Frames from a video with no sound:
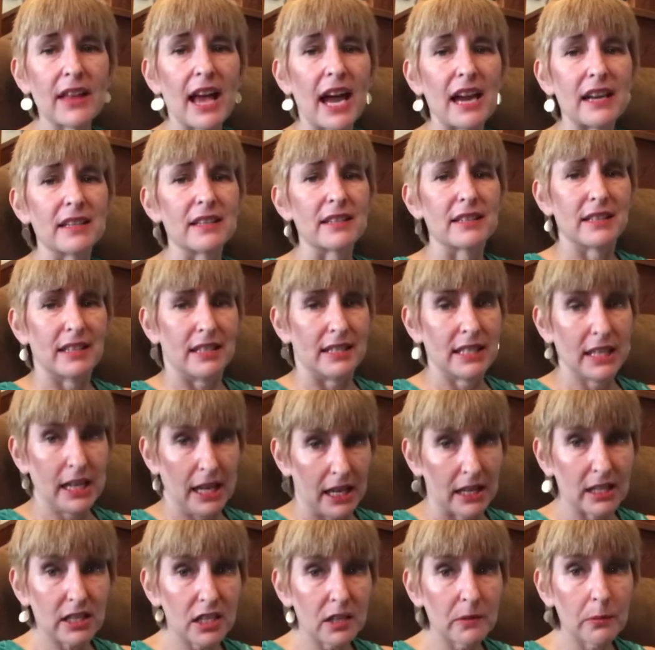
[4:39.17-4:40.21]
That is
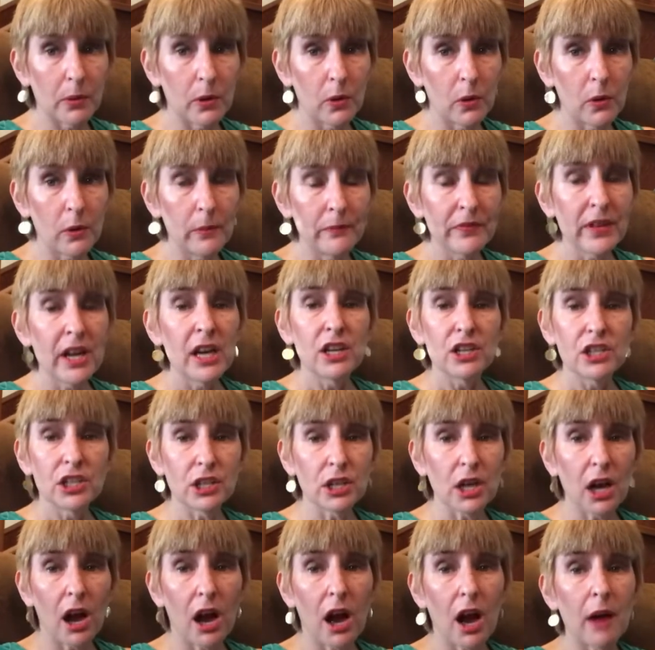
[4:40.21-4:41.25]
detestable to
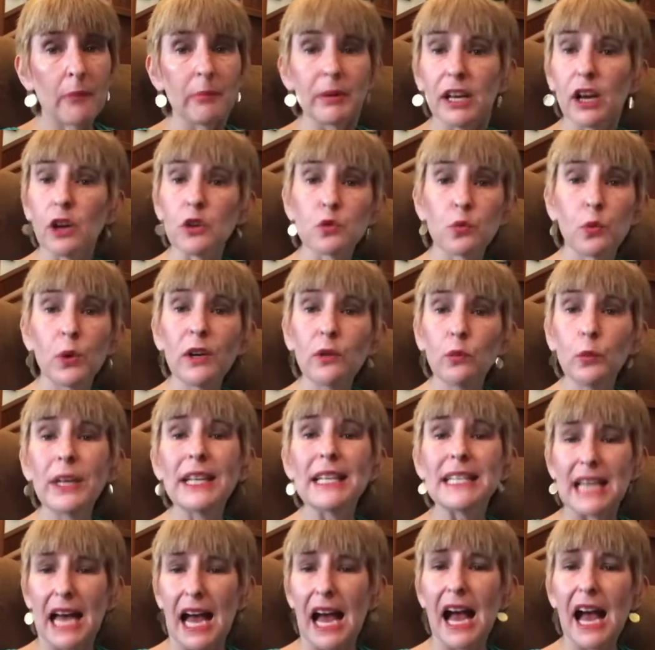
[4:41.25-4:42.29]
God because when we
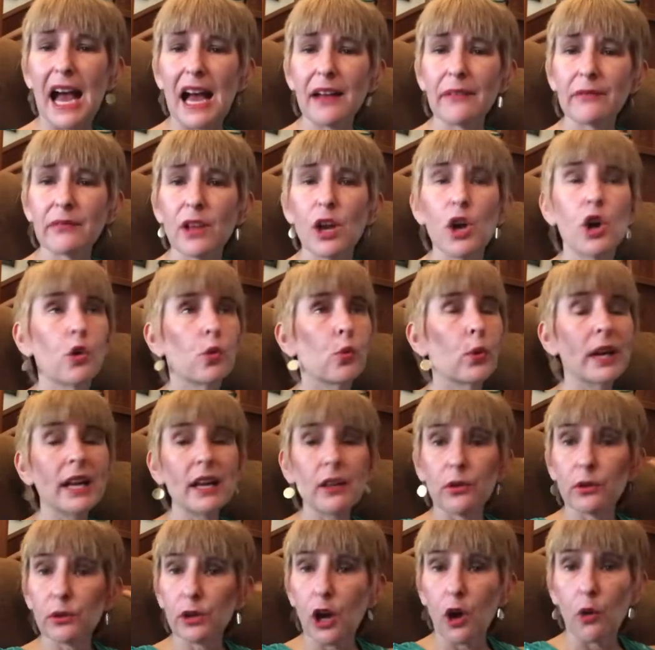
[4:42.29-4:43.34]
die, we
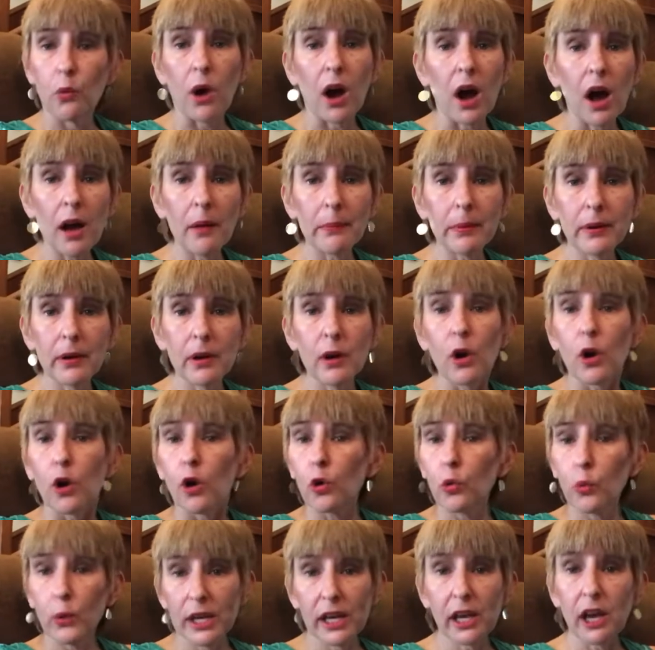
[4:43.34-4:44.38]
either go up
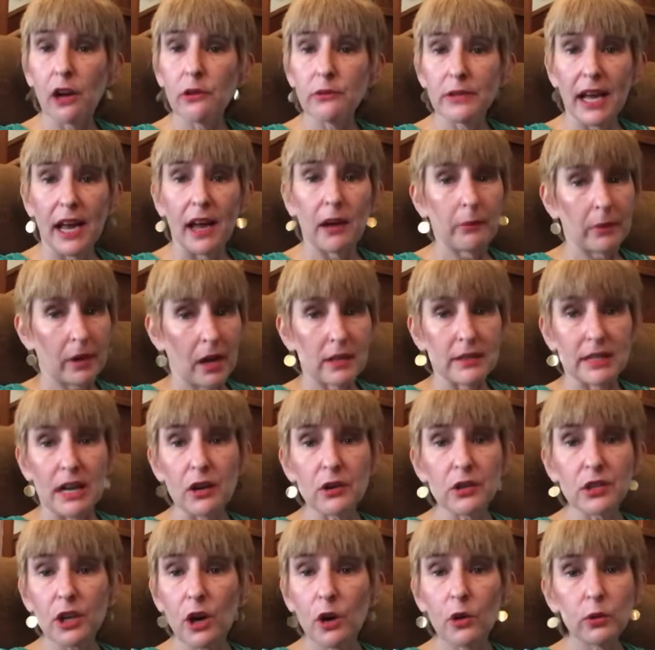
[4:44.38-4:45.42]
or we go down because
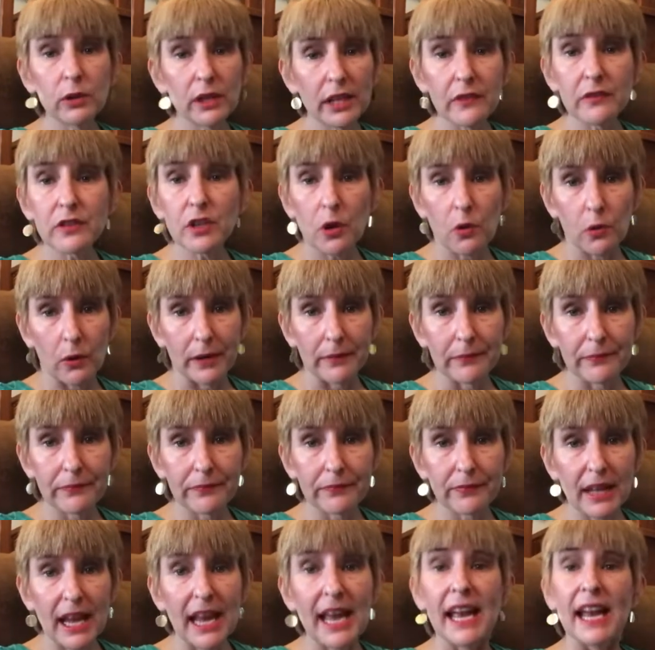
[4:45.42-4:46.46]
our soul lives on.
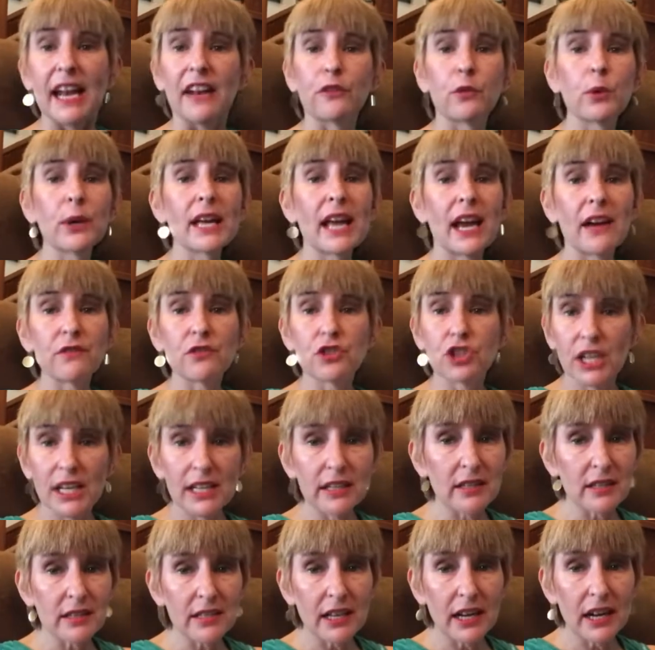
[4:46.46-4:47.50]
And if we have
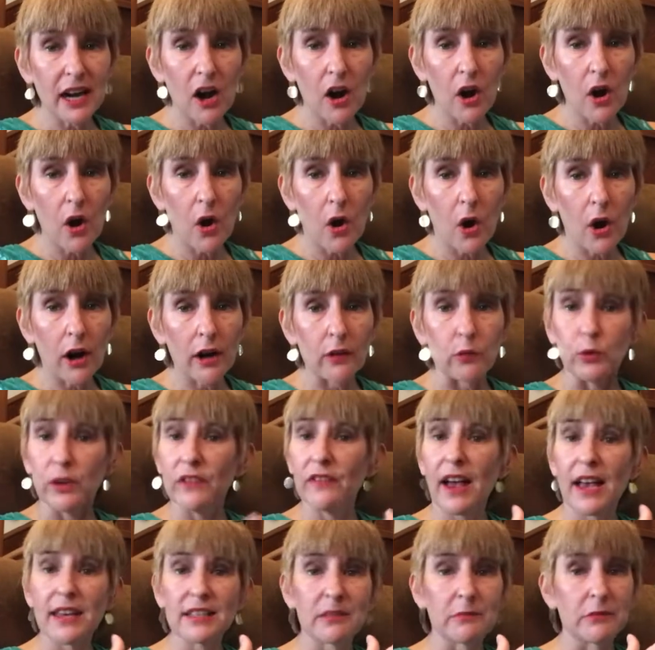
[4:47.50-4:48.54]
Jesus in our heart and
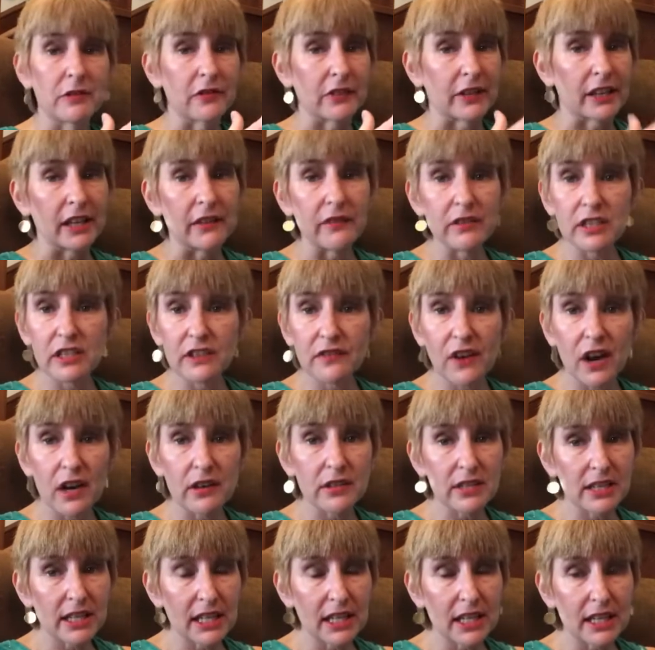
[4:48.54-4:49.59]
we've asked him to forgive us of our
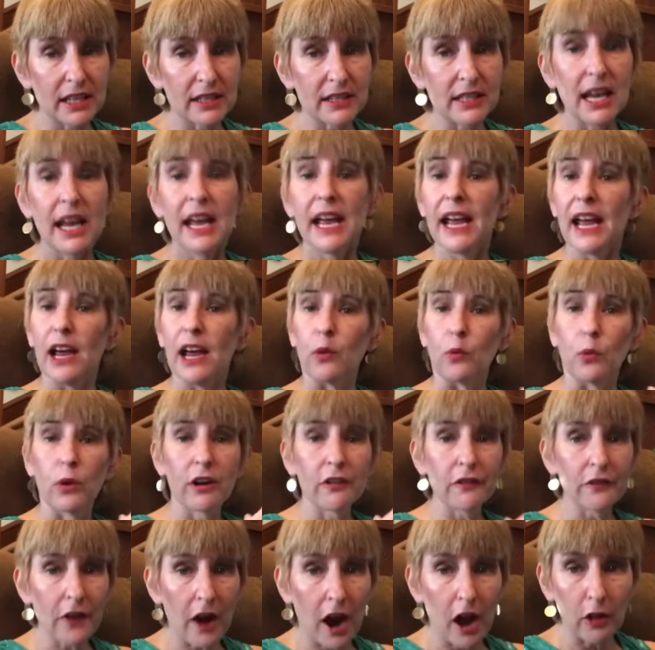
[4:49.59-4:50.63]
sins and we're
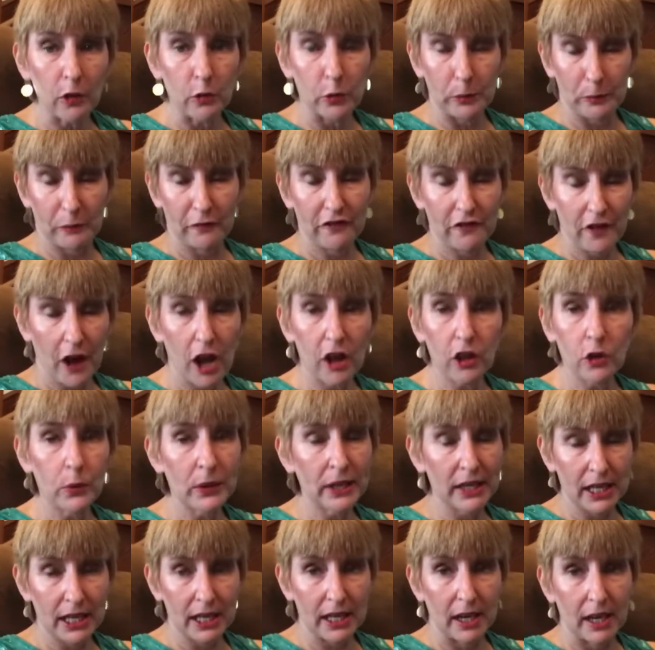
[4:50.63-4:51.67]
follow,
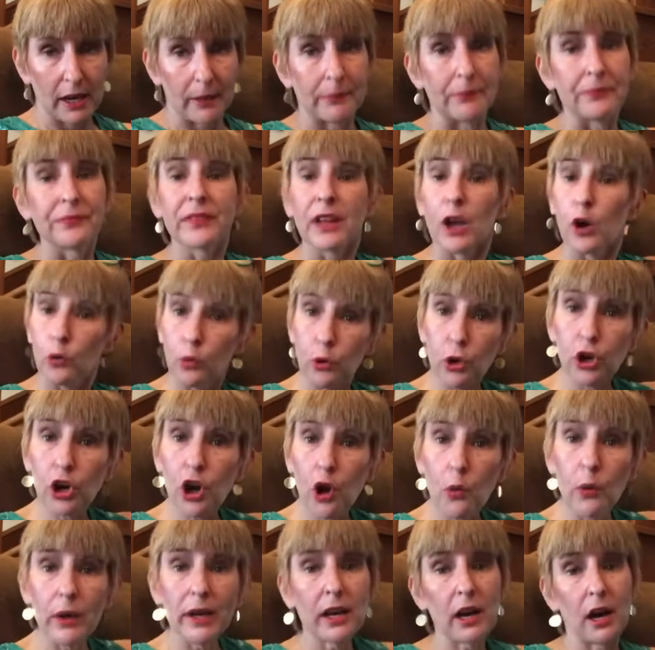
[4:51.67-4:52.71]
following him, we're
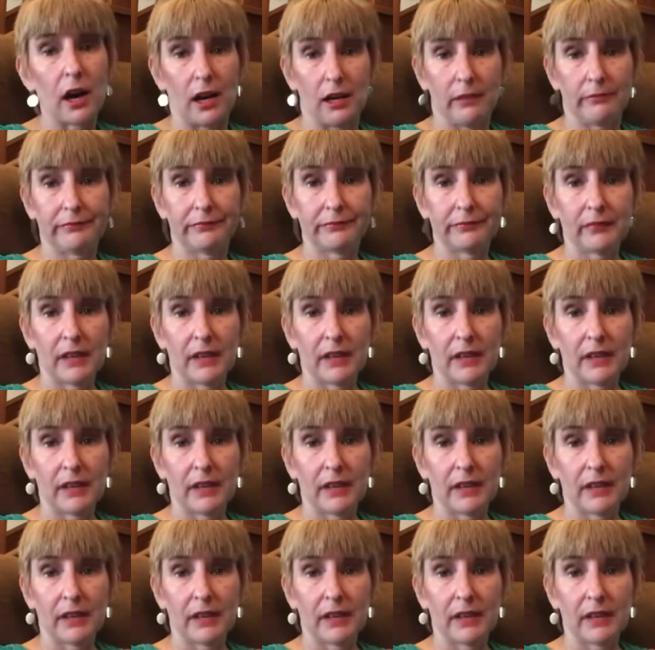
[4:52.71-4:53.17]
going up.